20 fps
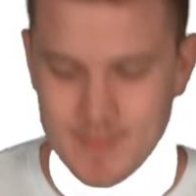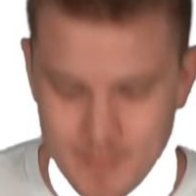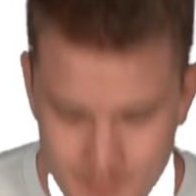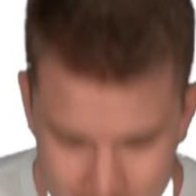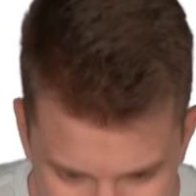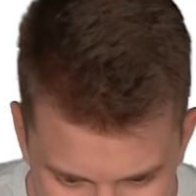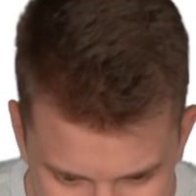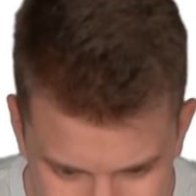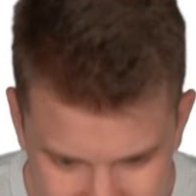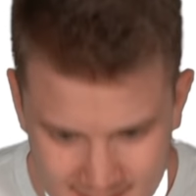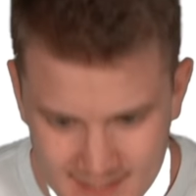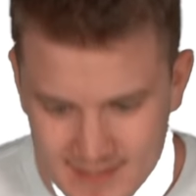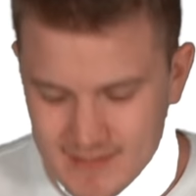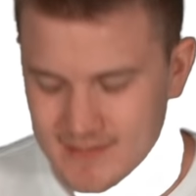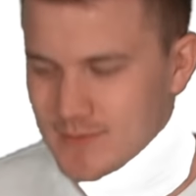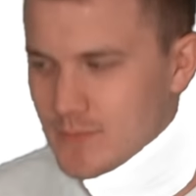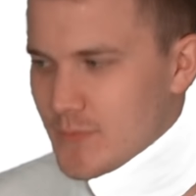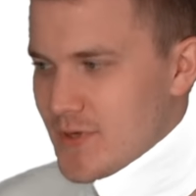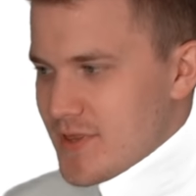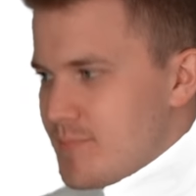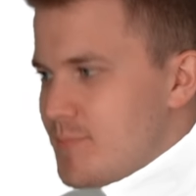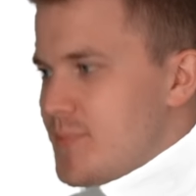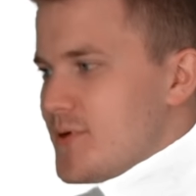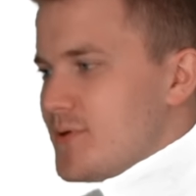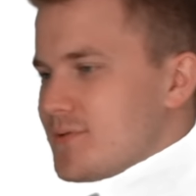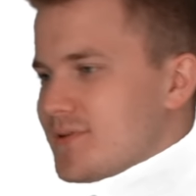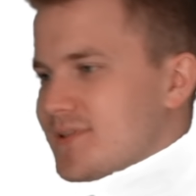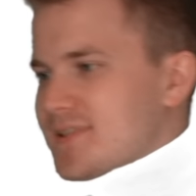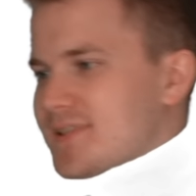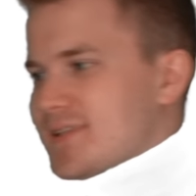Matt with
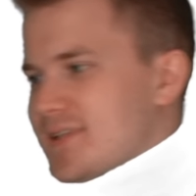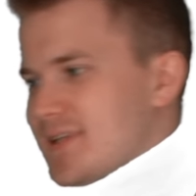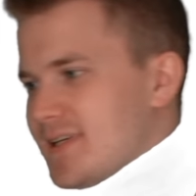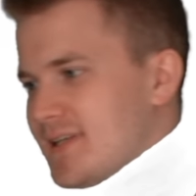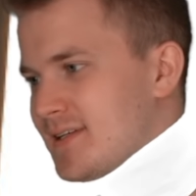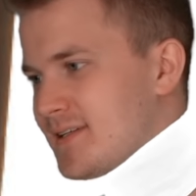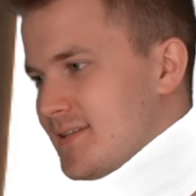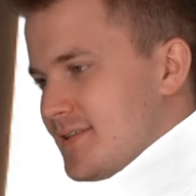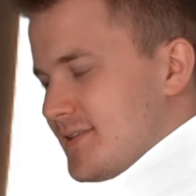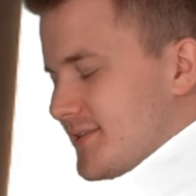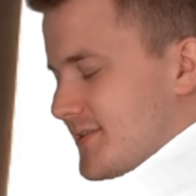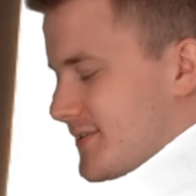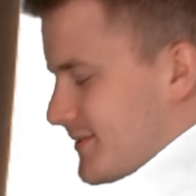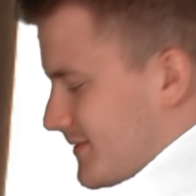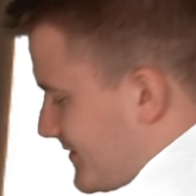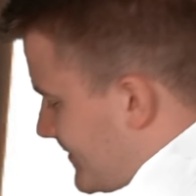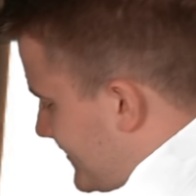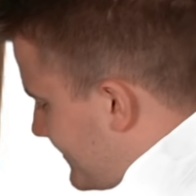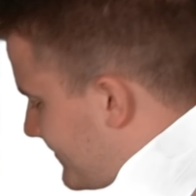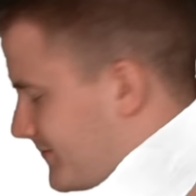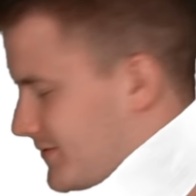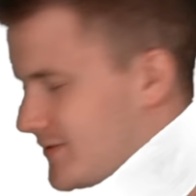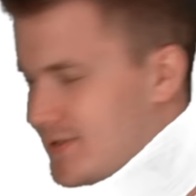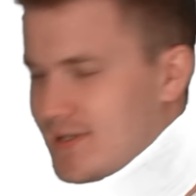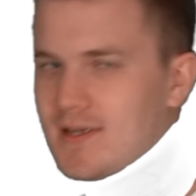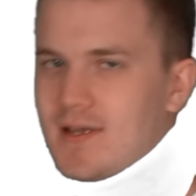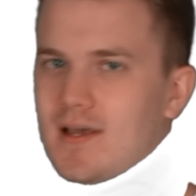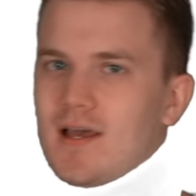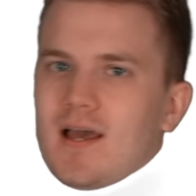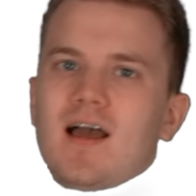Boots is,
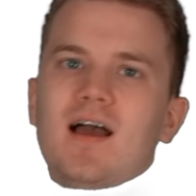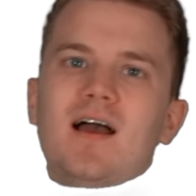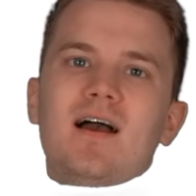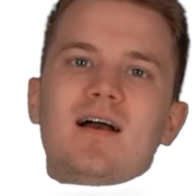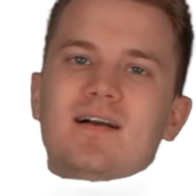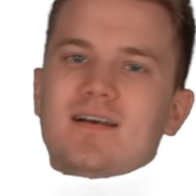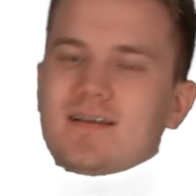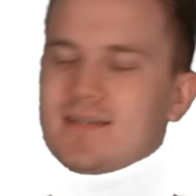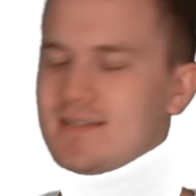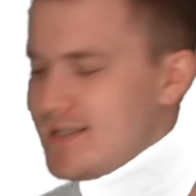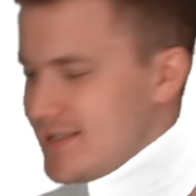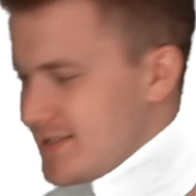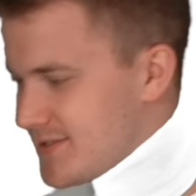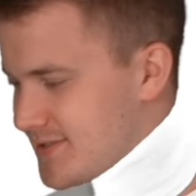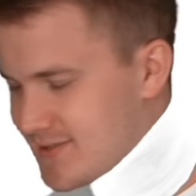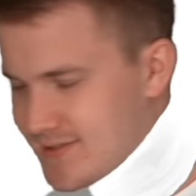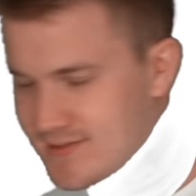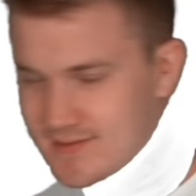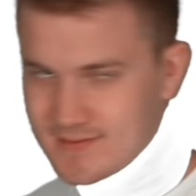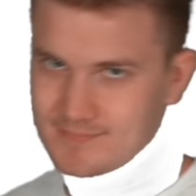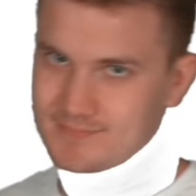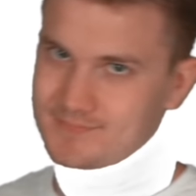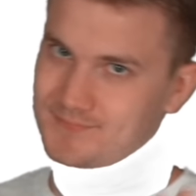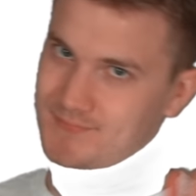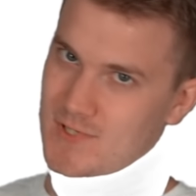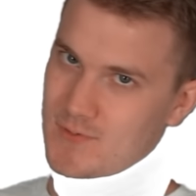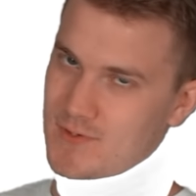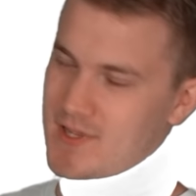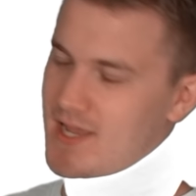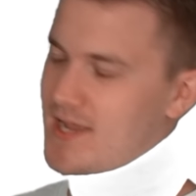ah, uh, it's,
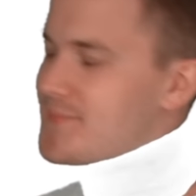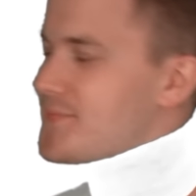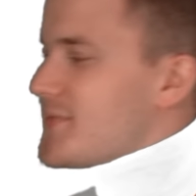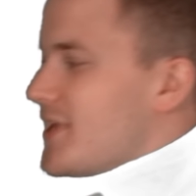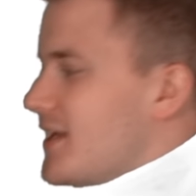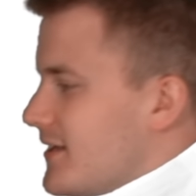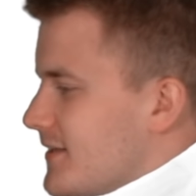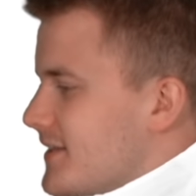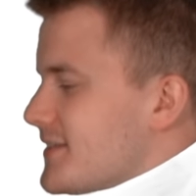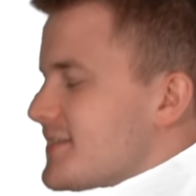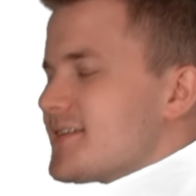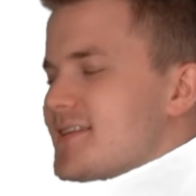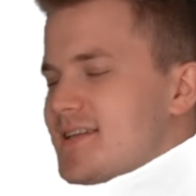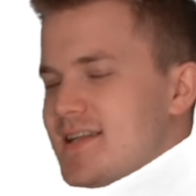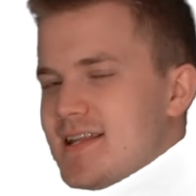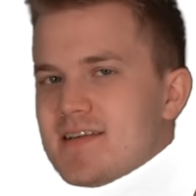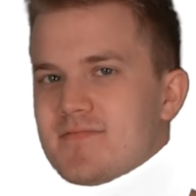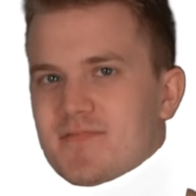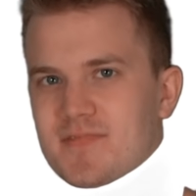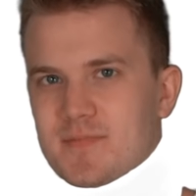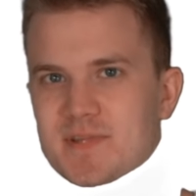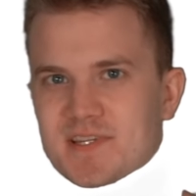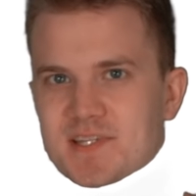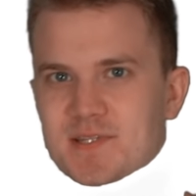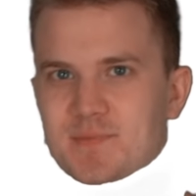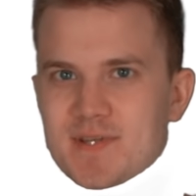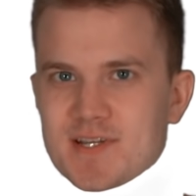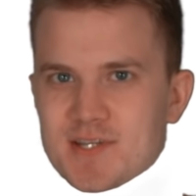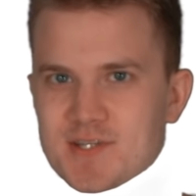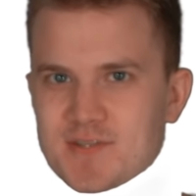okay. This is an infamous
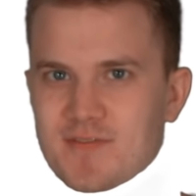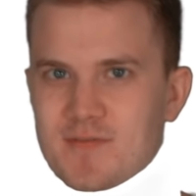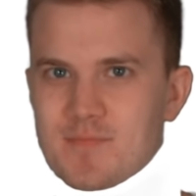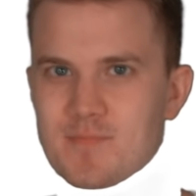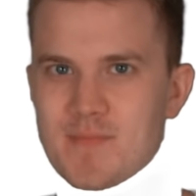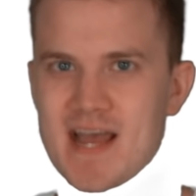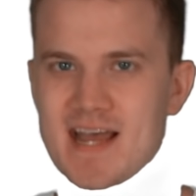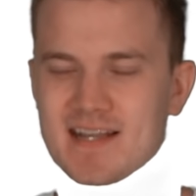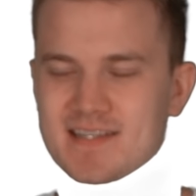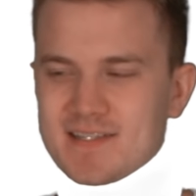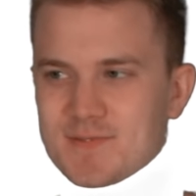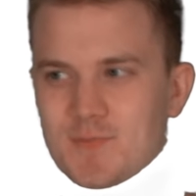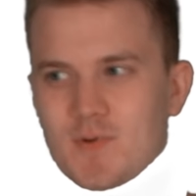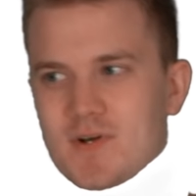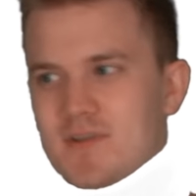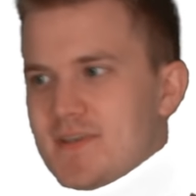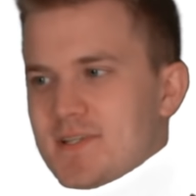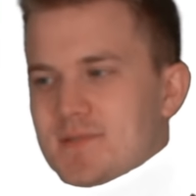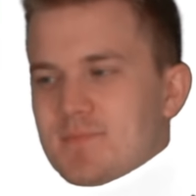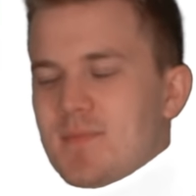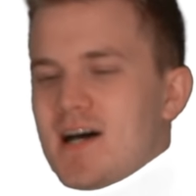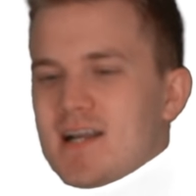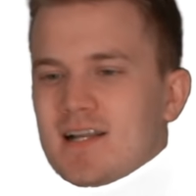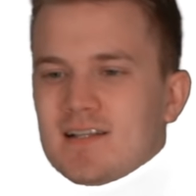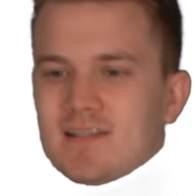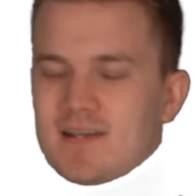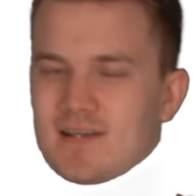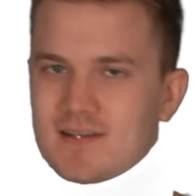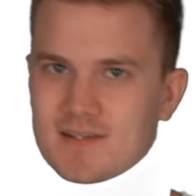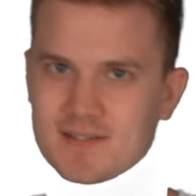speech from Matt. It's one of his
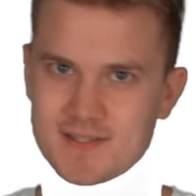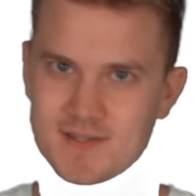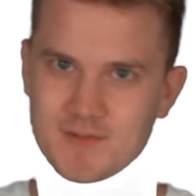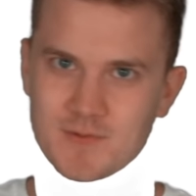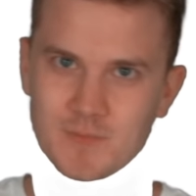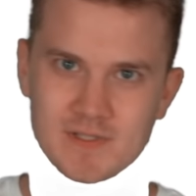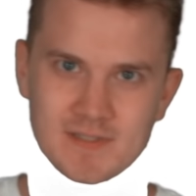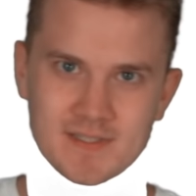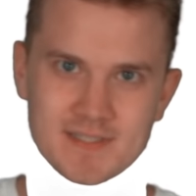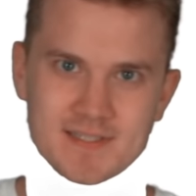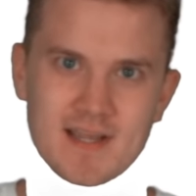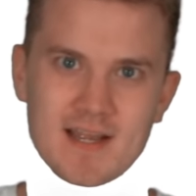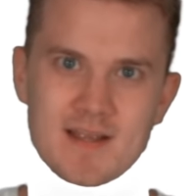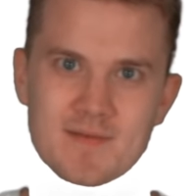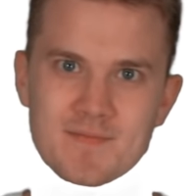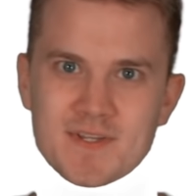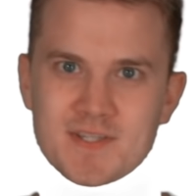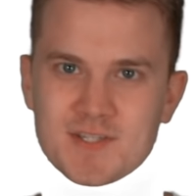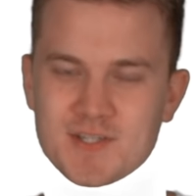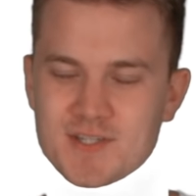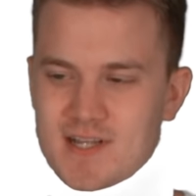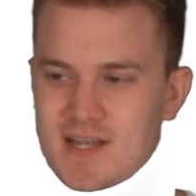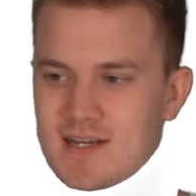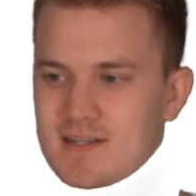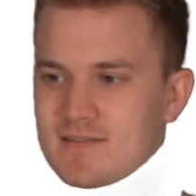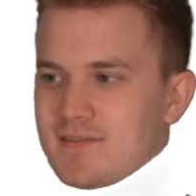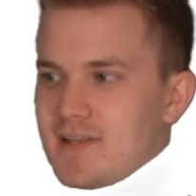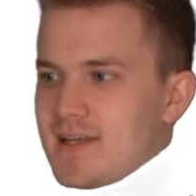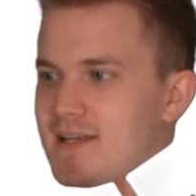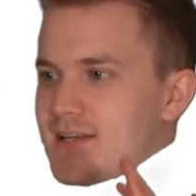monologues in The Wheel of Time that just kind
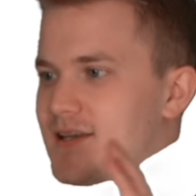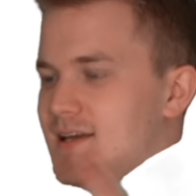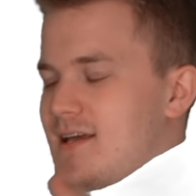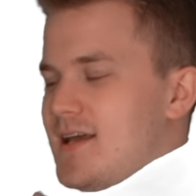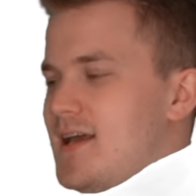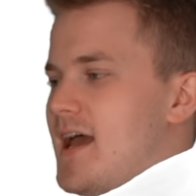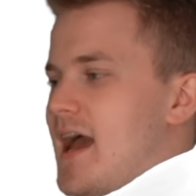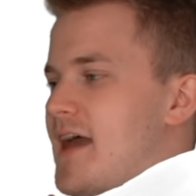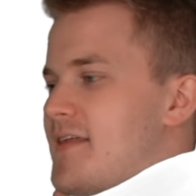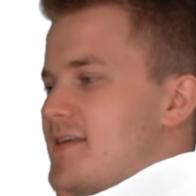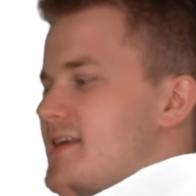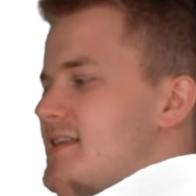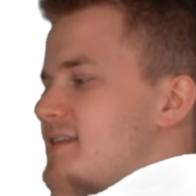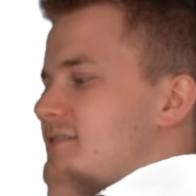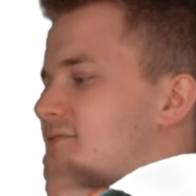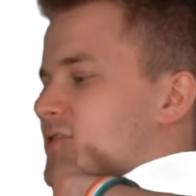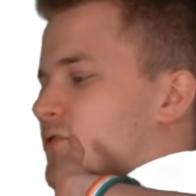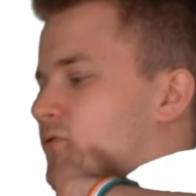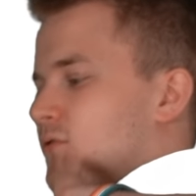of like, I think it even